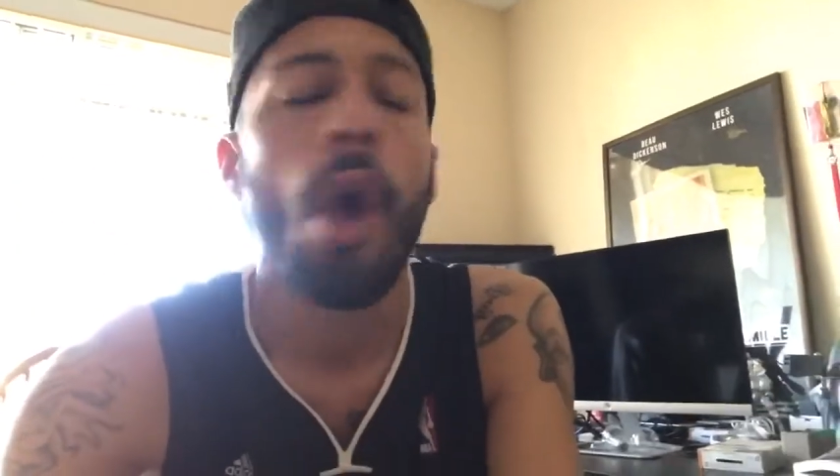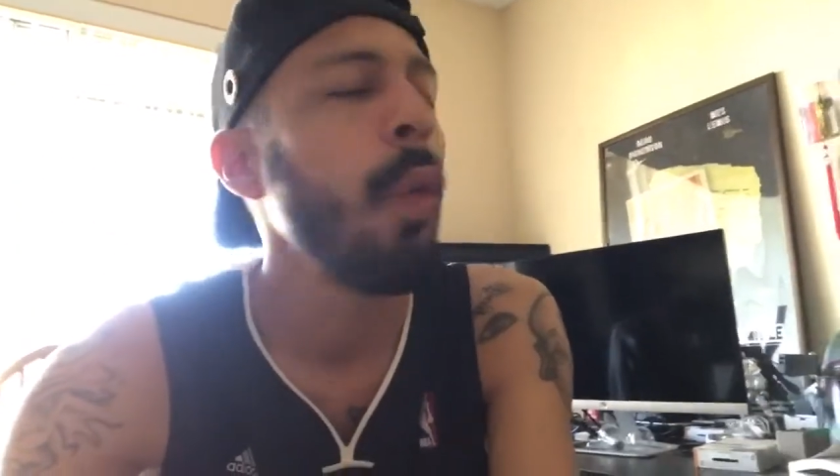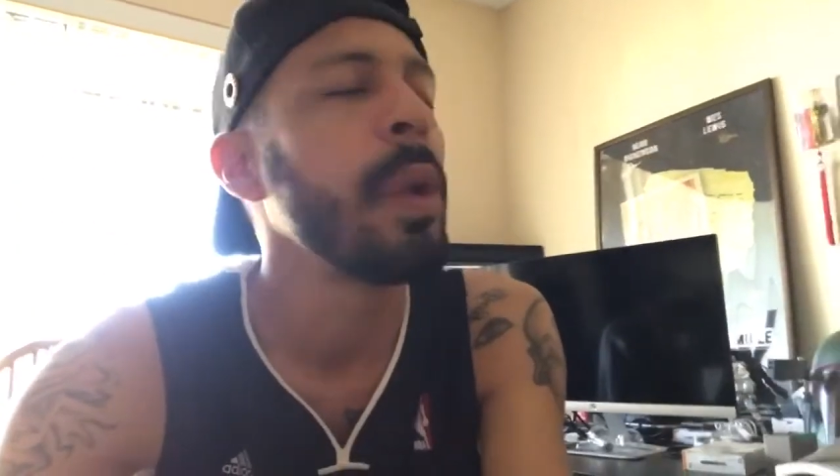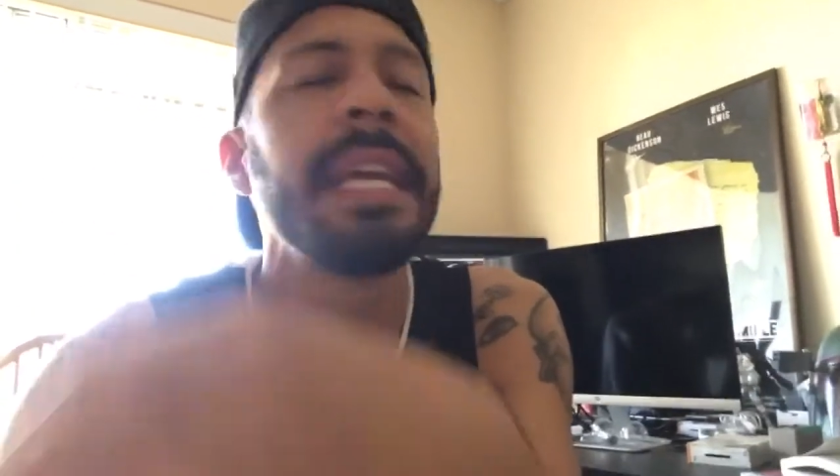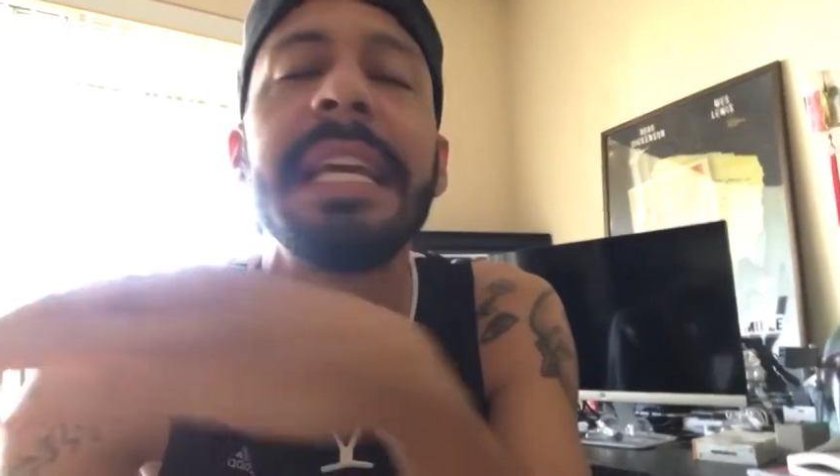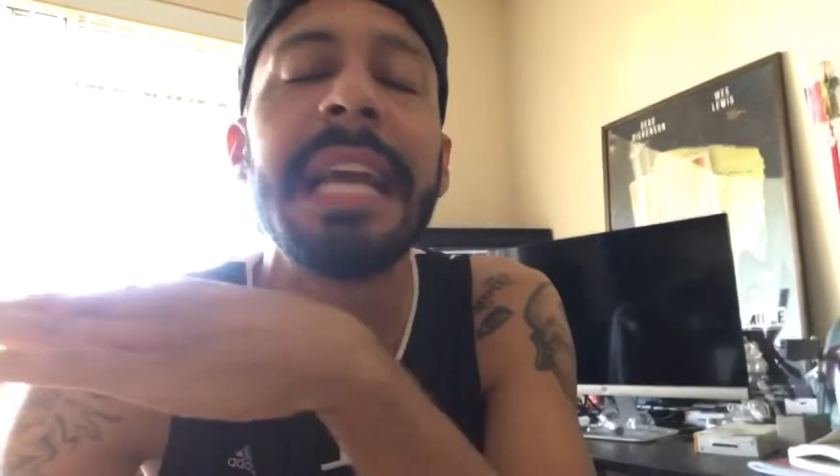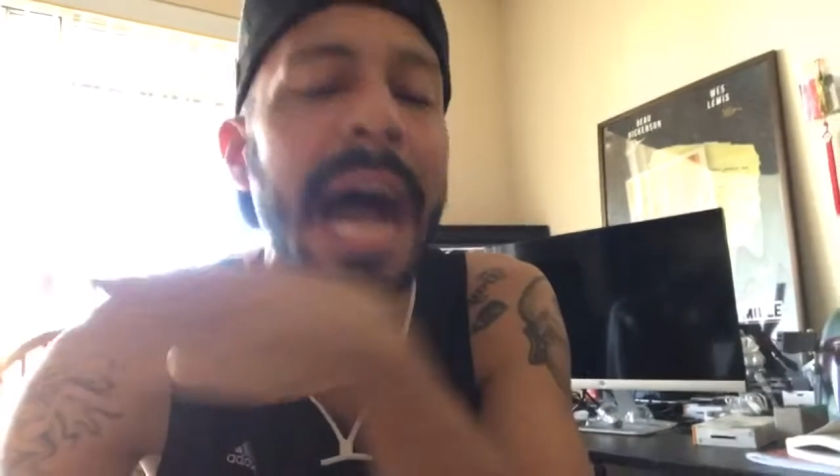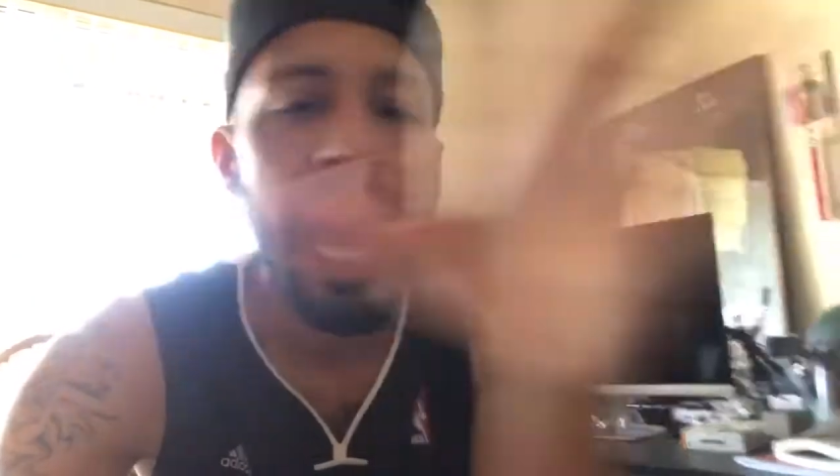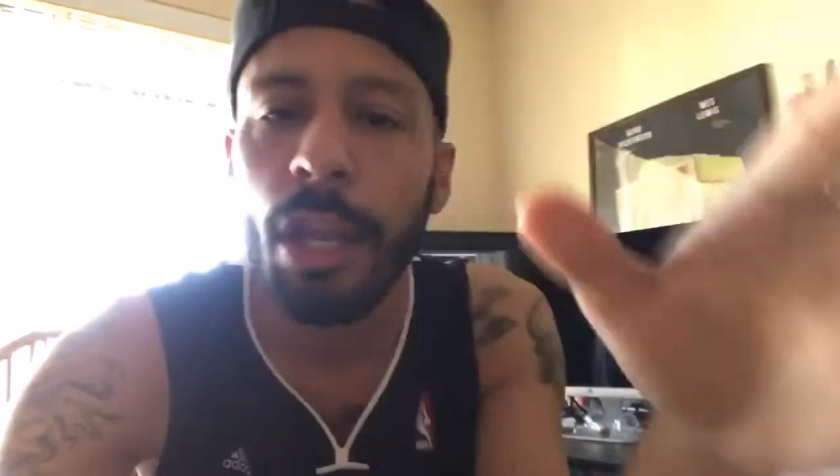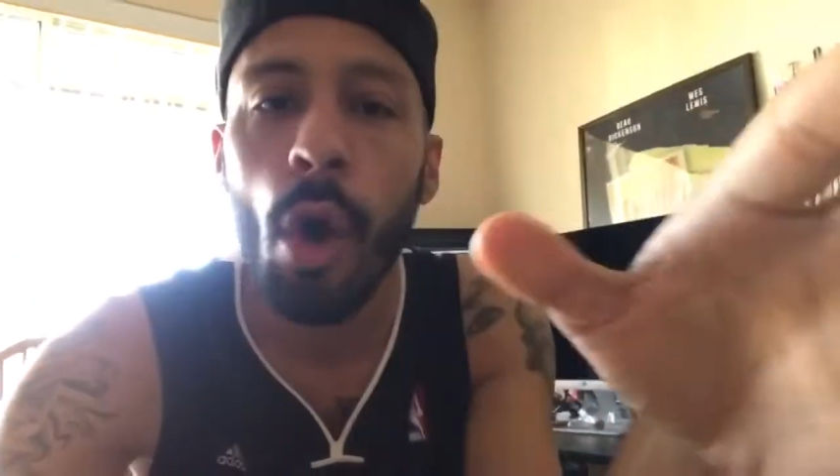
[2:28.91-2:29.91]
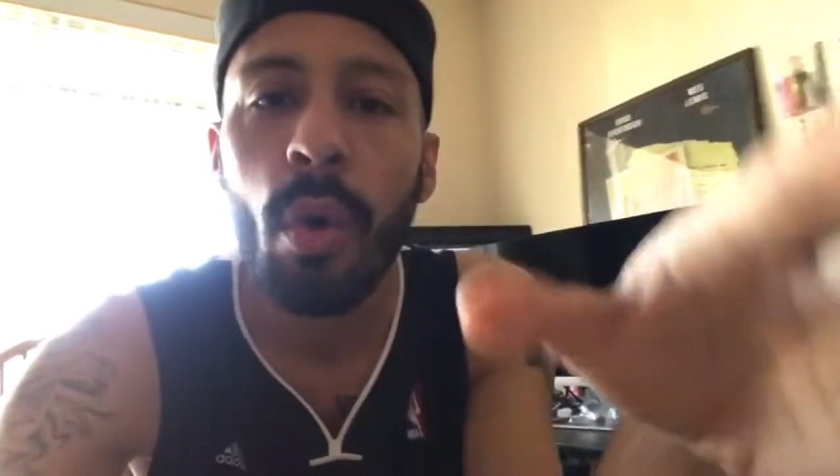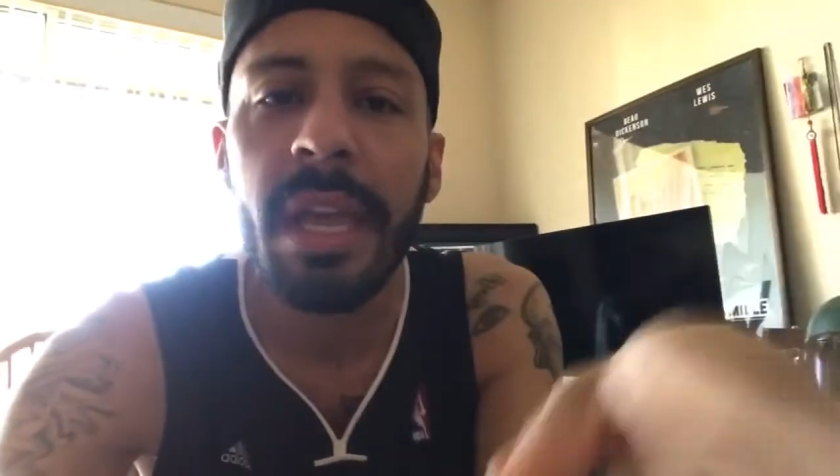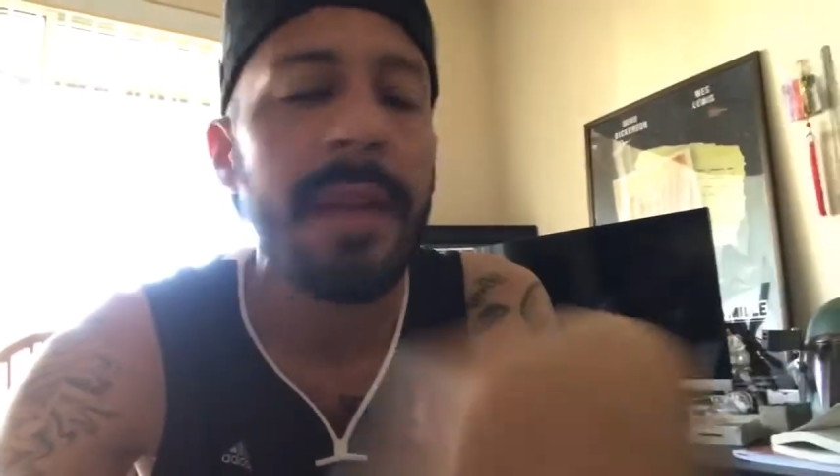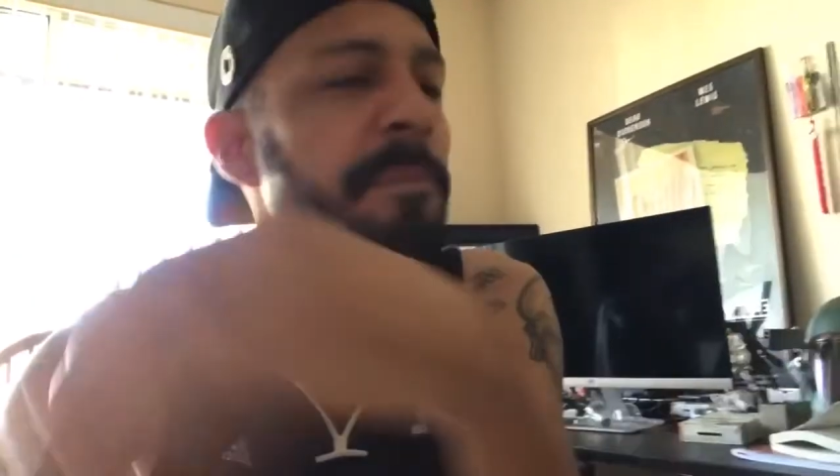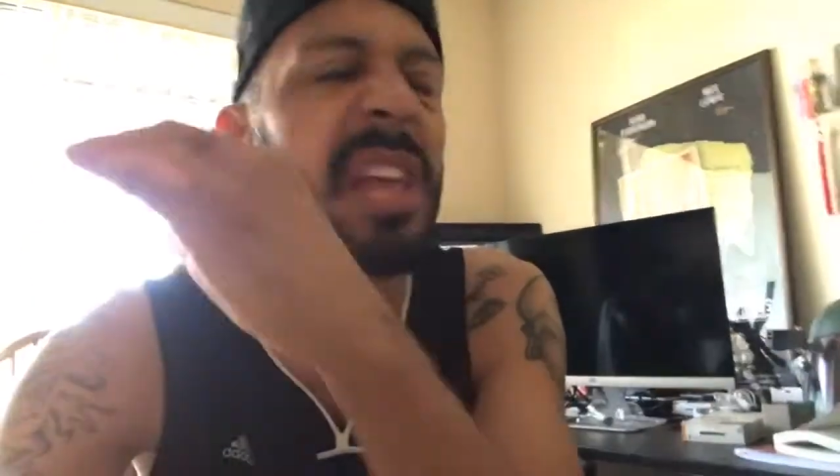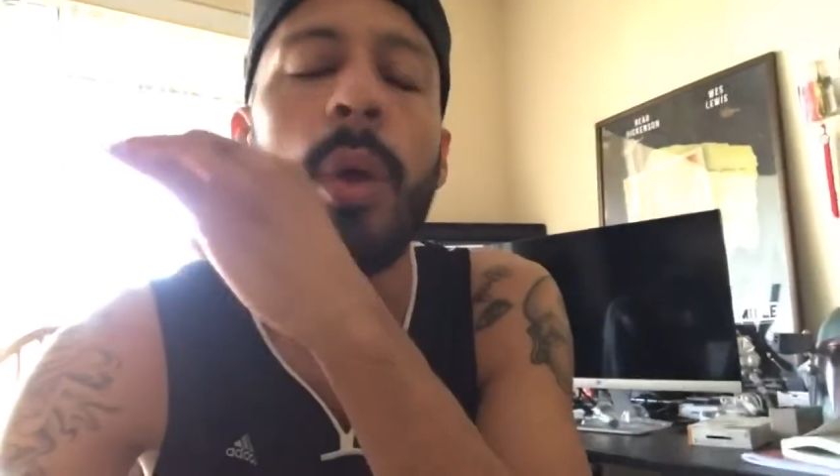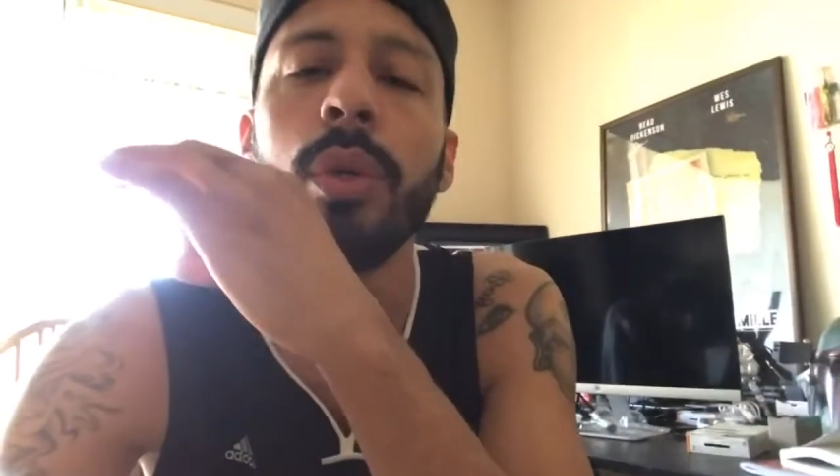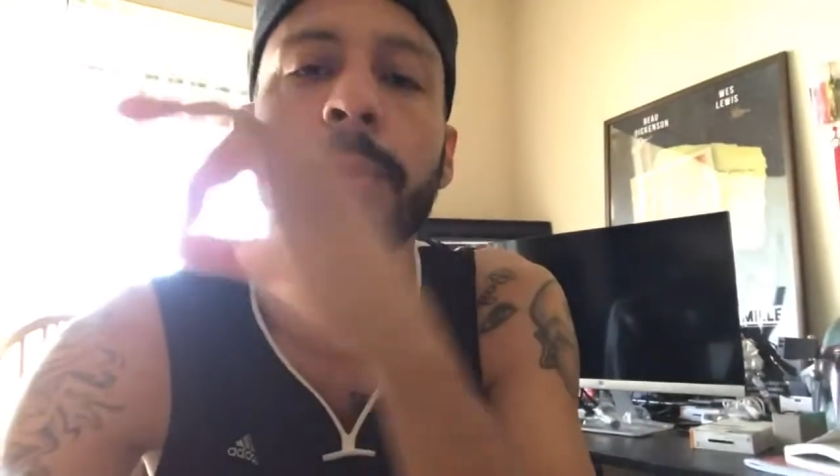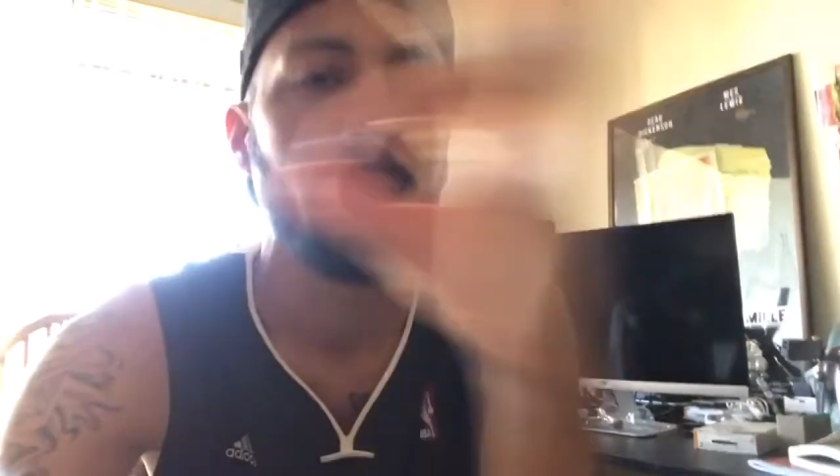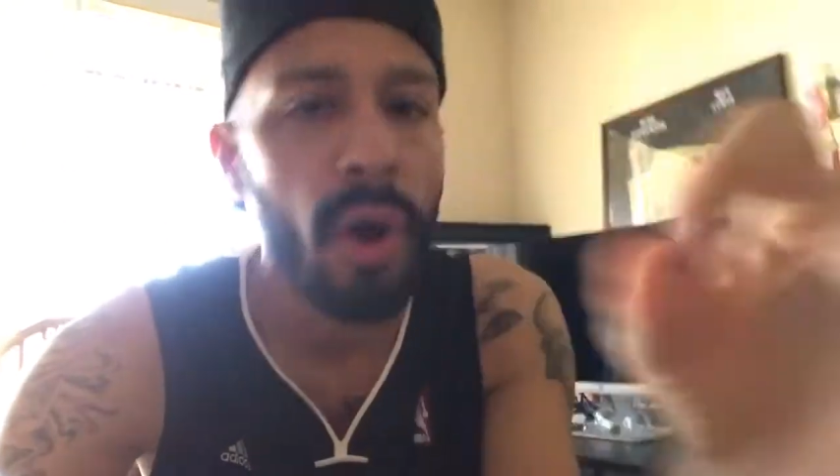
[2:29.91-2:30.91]
We got Logan. It
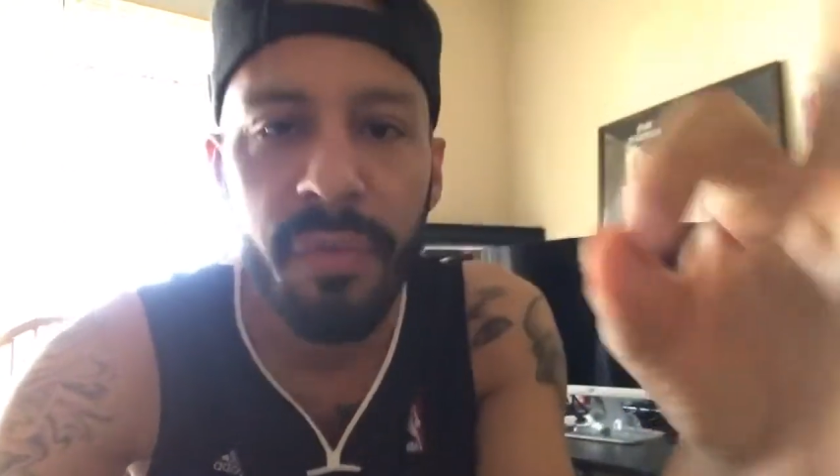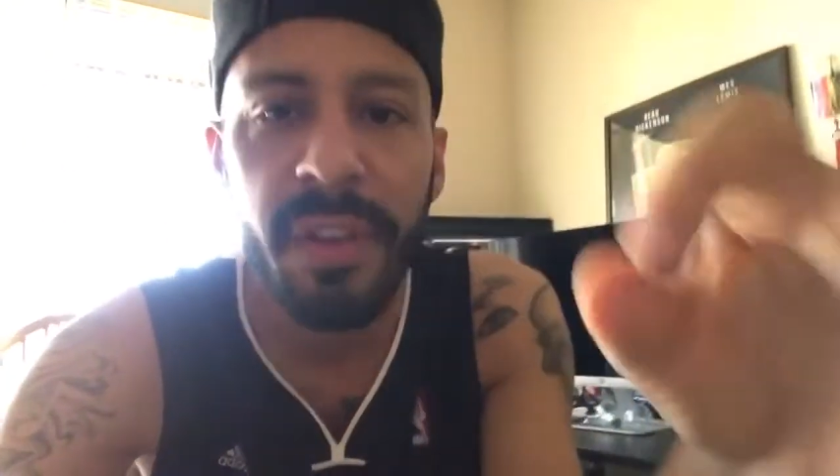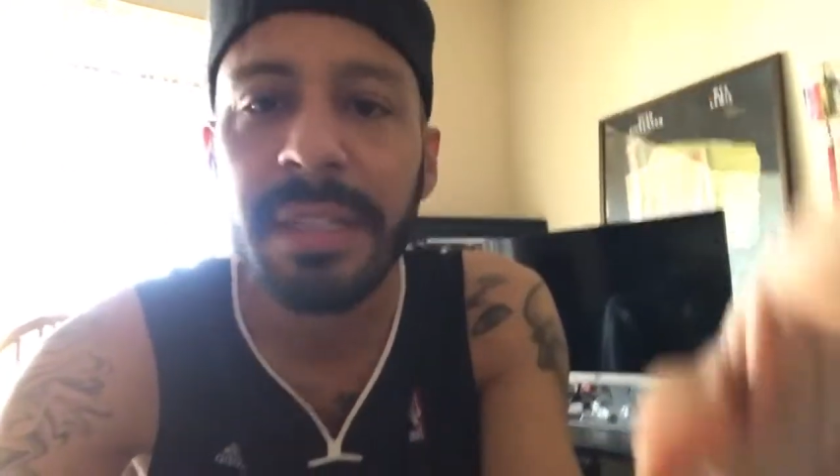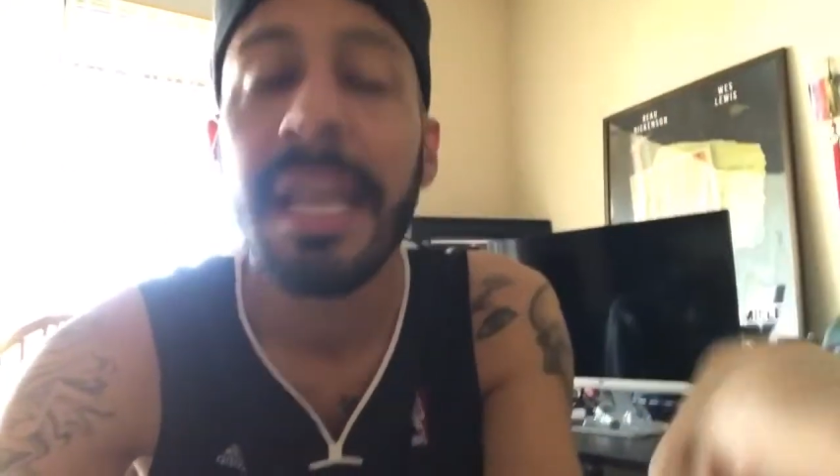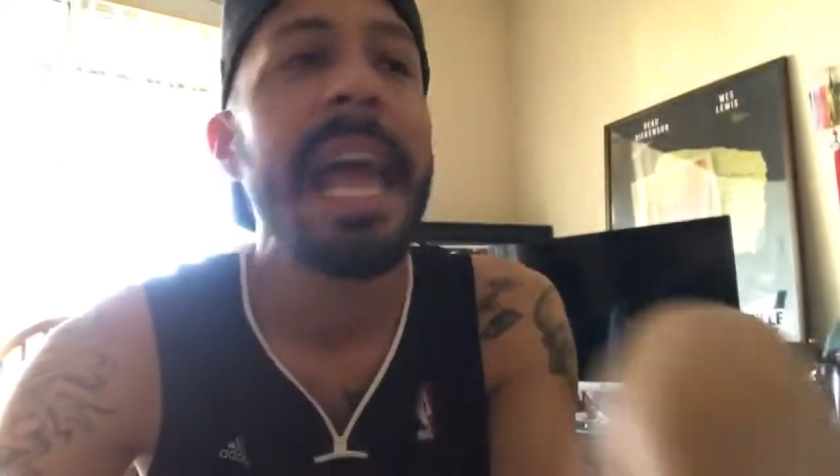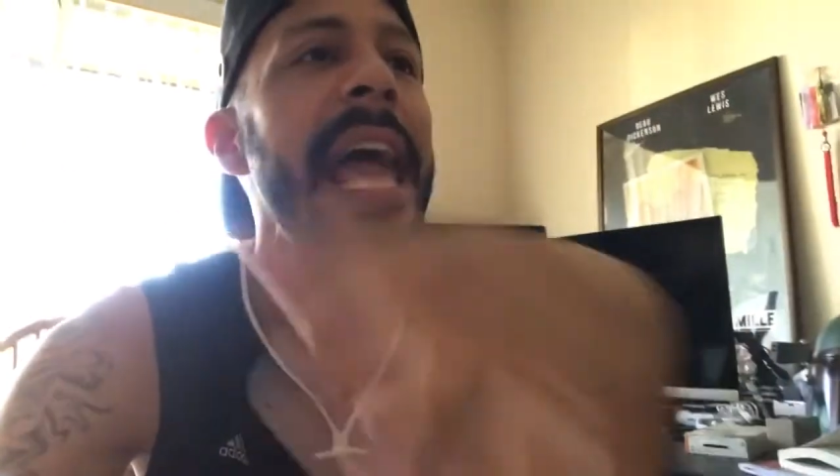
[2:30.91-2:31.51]
was perfect.